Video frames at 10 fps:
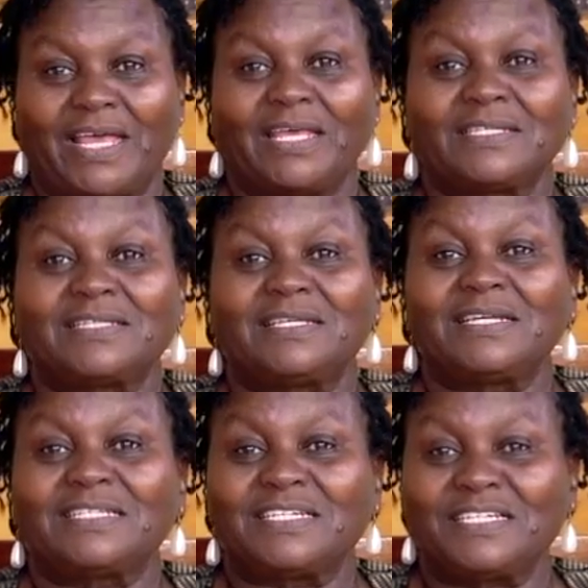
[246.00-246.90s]
is
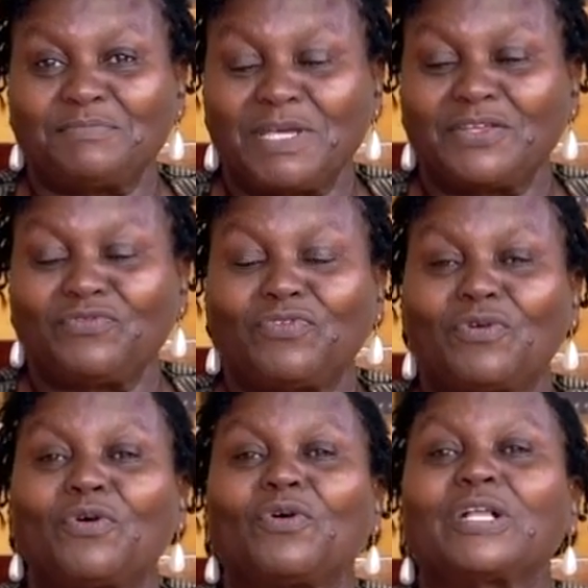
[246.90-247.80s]
the treatment
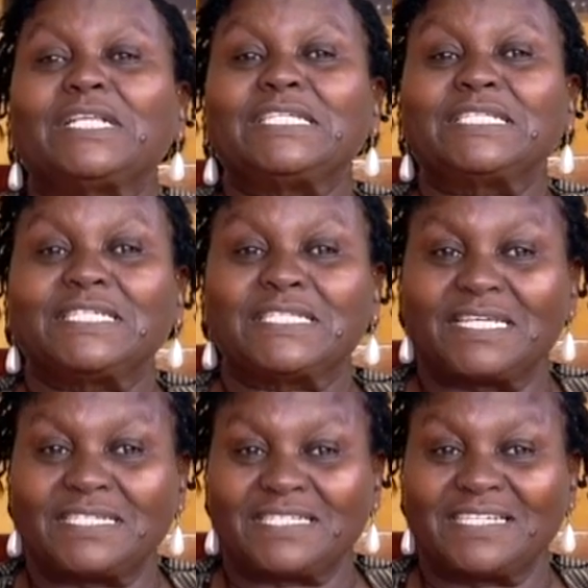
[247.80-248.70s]
for
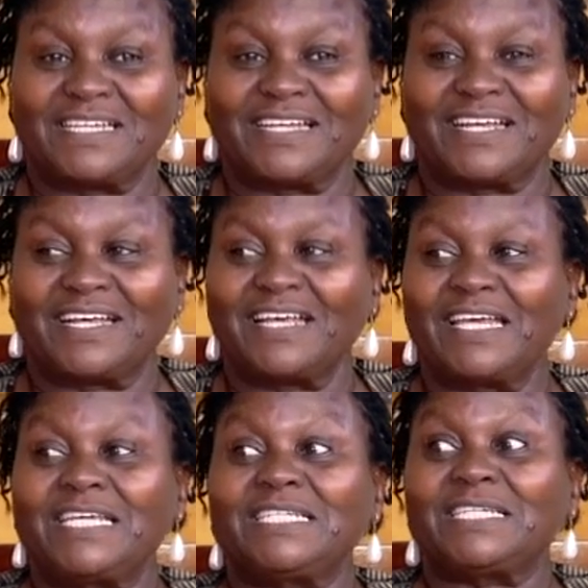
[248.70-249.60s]
diseases,
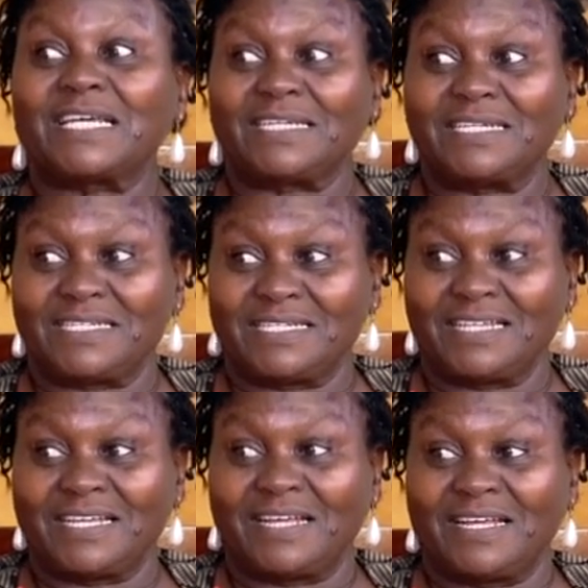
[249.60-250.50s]
injuries,
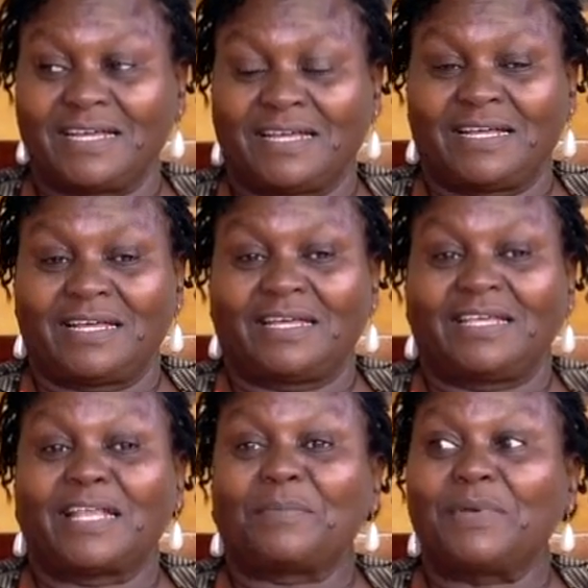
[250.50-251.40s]

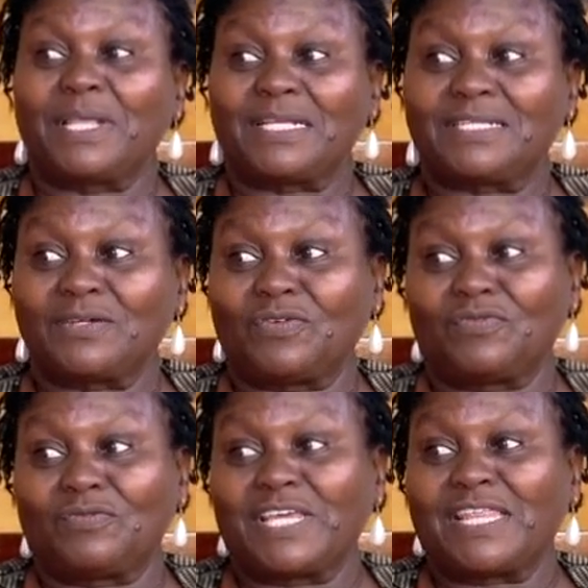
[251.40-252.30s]
inability of
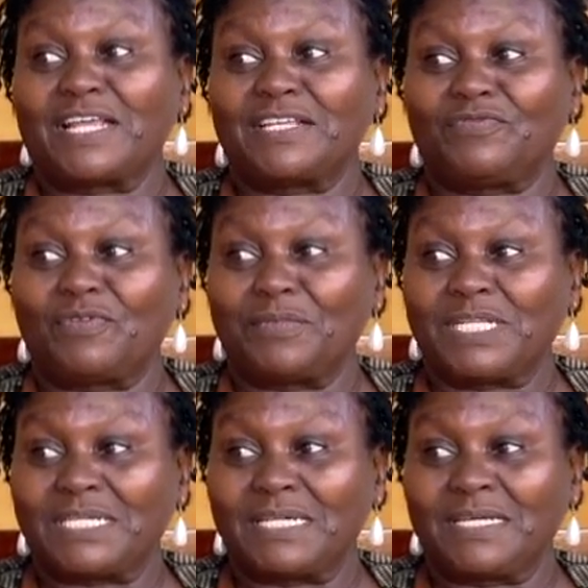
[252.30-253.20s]
weight and
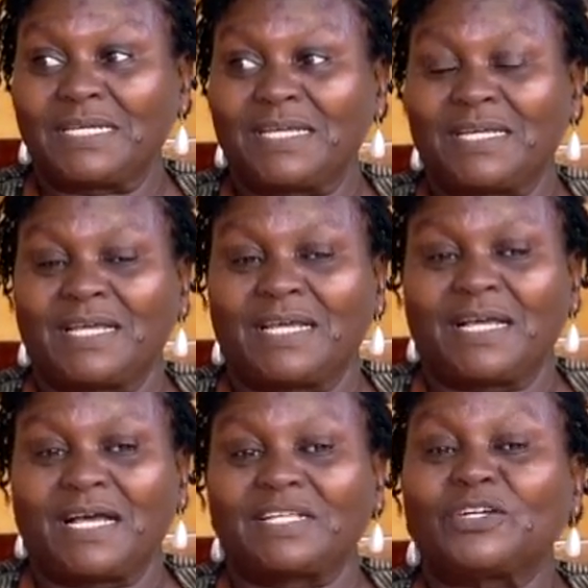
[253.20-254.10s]
deformity, mm-hmm.
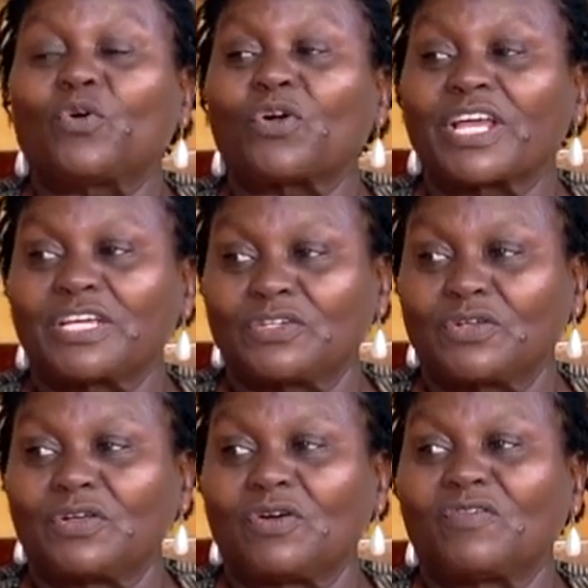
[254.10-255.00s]
and
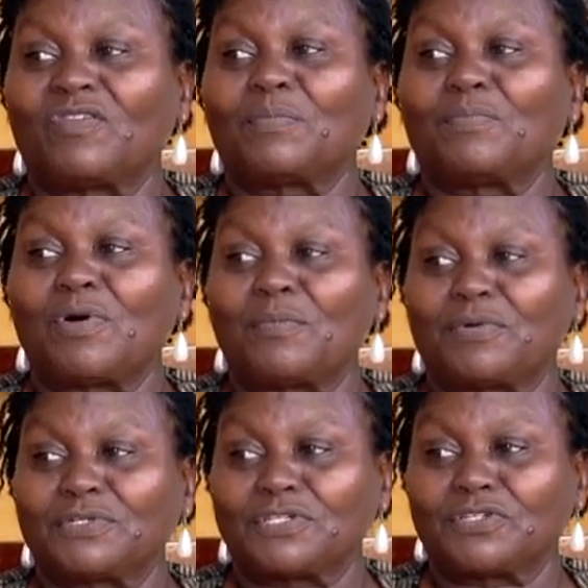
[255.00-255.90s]
correction of a poor
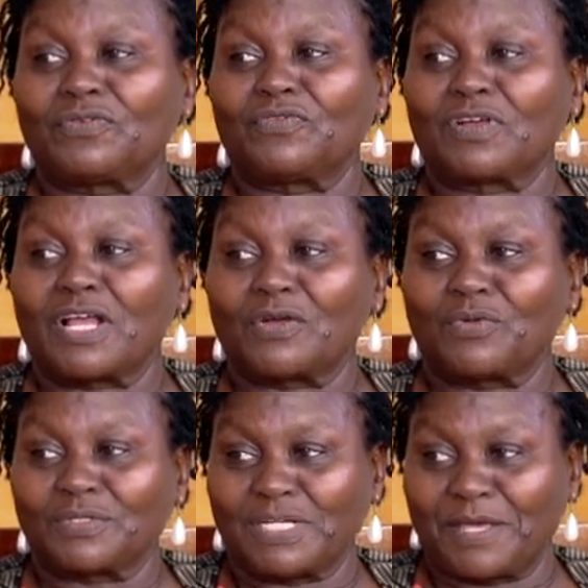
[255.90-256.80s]
position for a
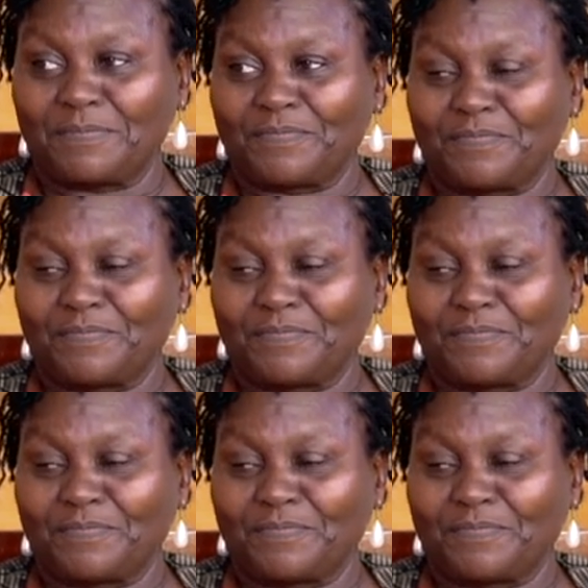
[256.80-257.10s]
long time.